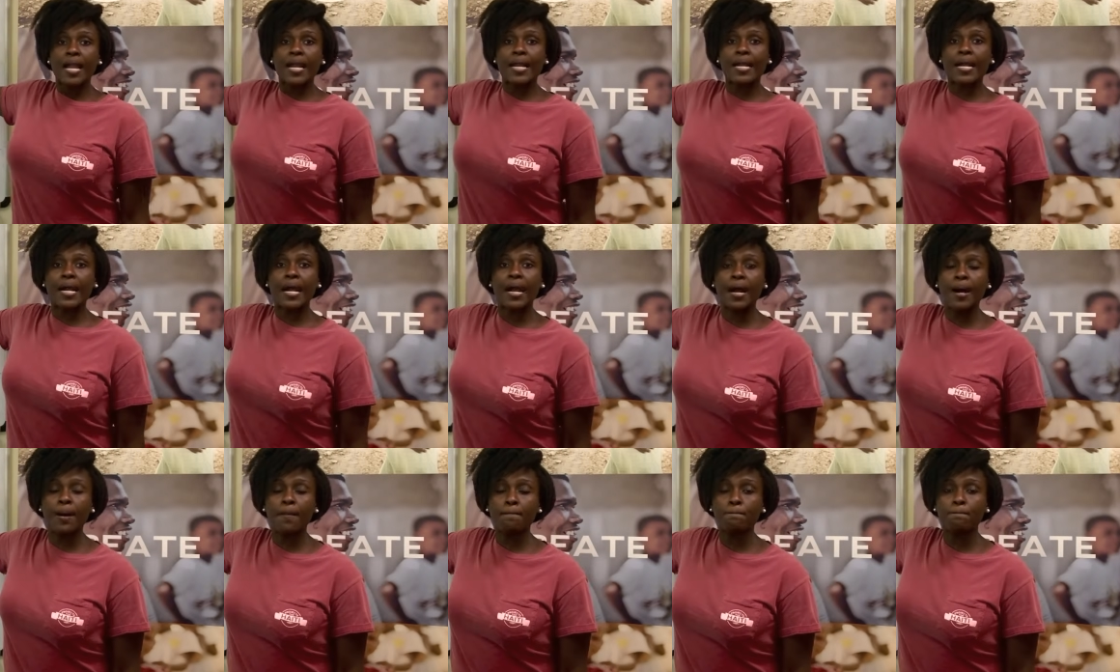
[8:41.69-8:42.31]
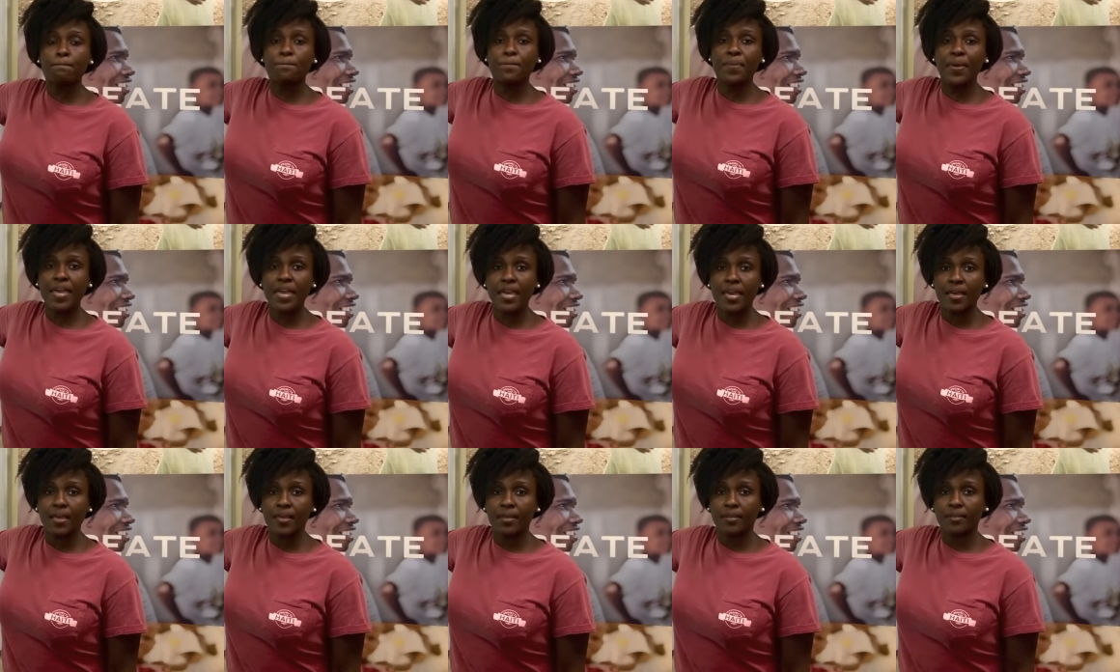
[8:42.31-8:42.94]

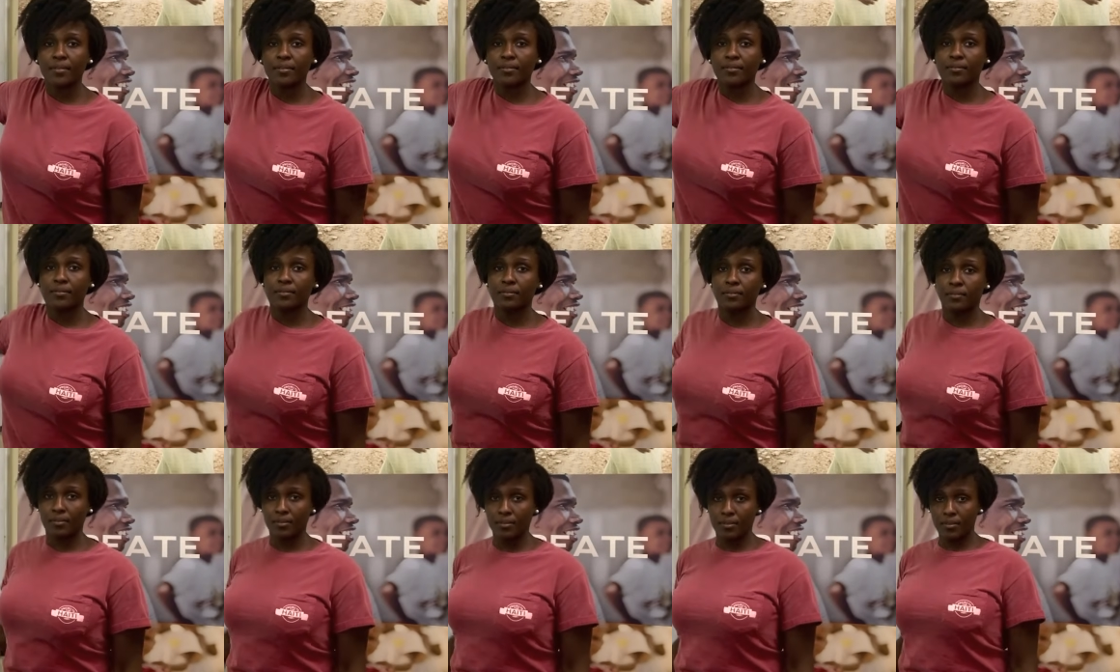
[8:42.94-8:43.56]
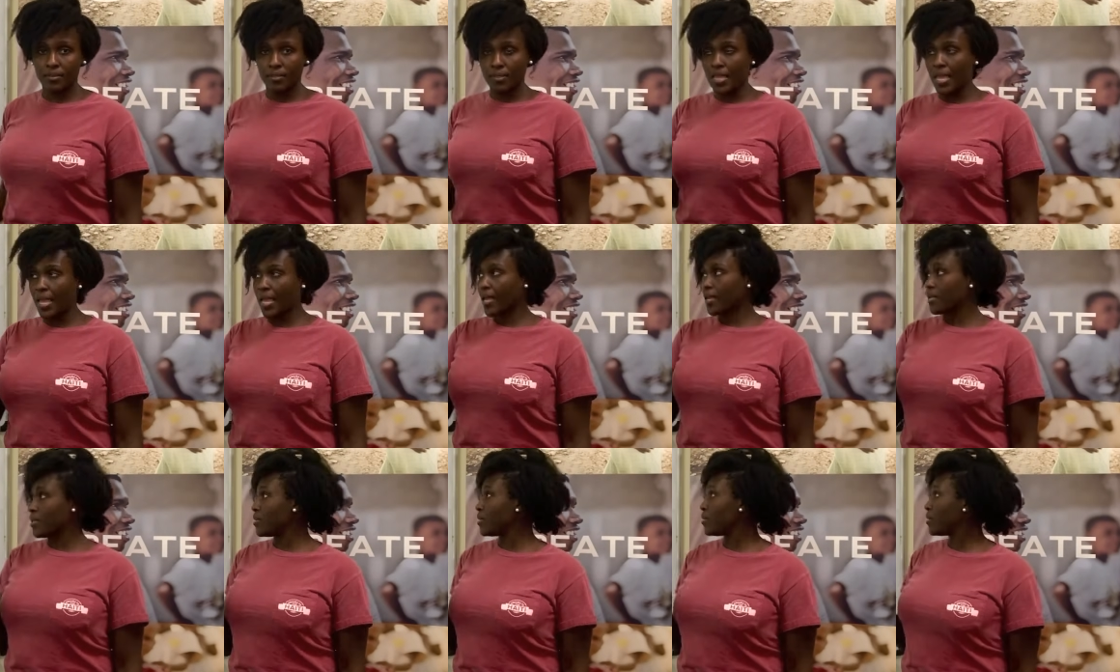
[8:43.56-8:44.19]
Camper.
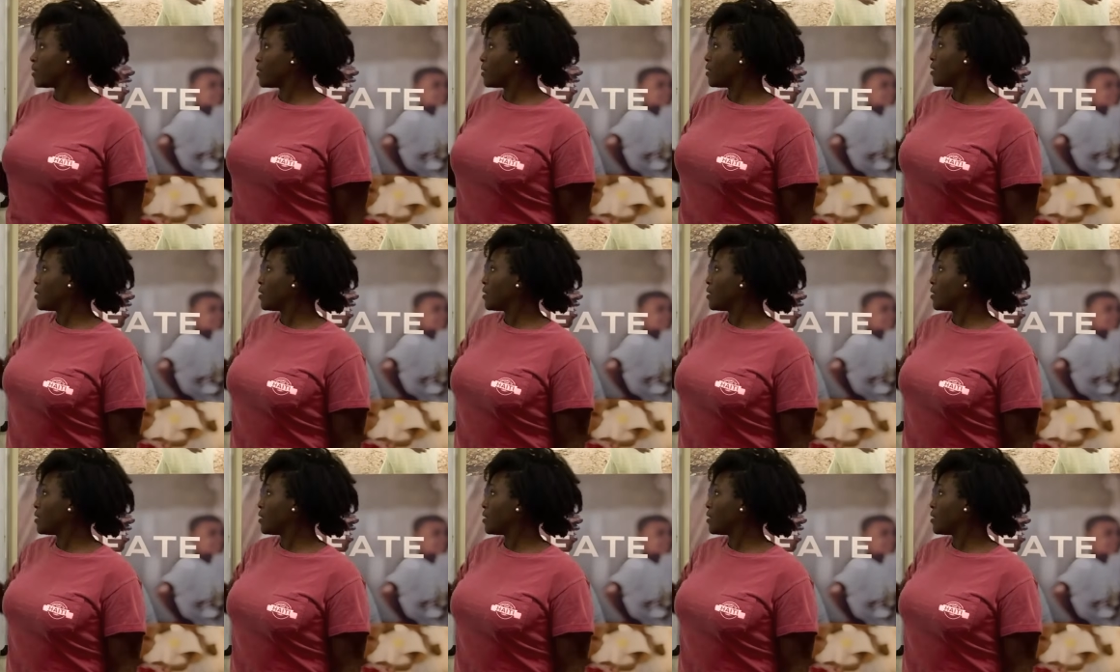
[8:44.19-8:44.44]
Stand.